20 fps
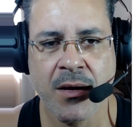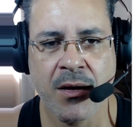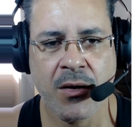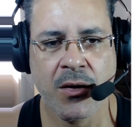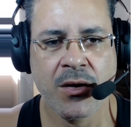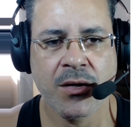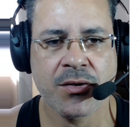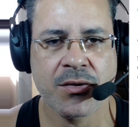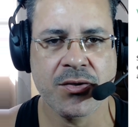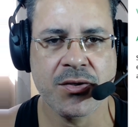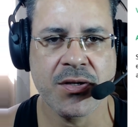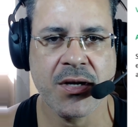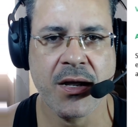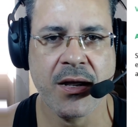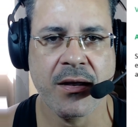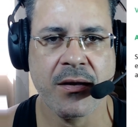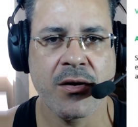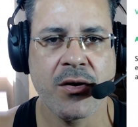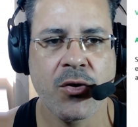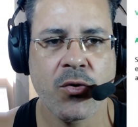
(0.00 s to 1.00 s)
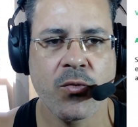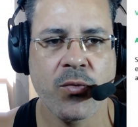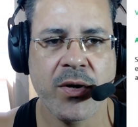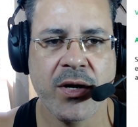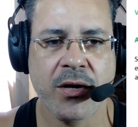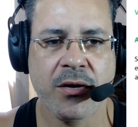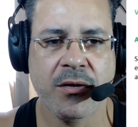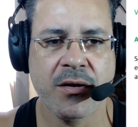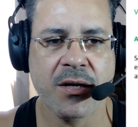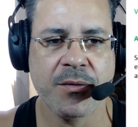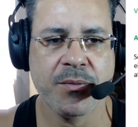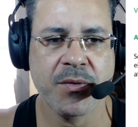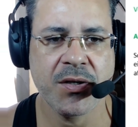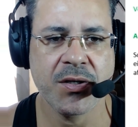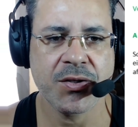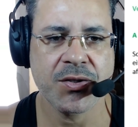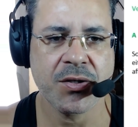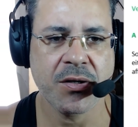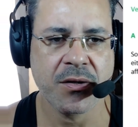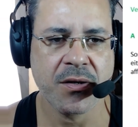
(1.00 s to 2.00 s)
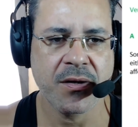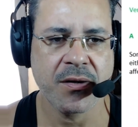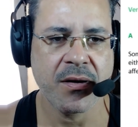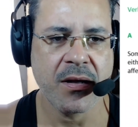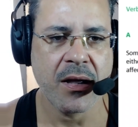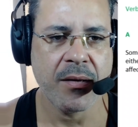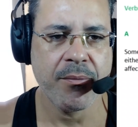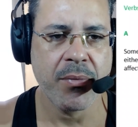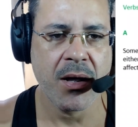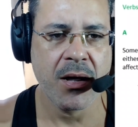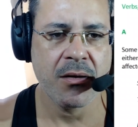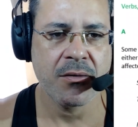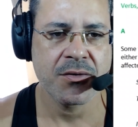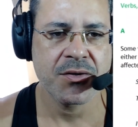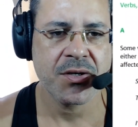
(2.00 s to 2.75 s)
Today we're gonna be talking about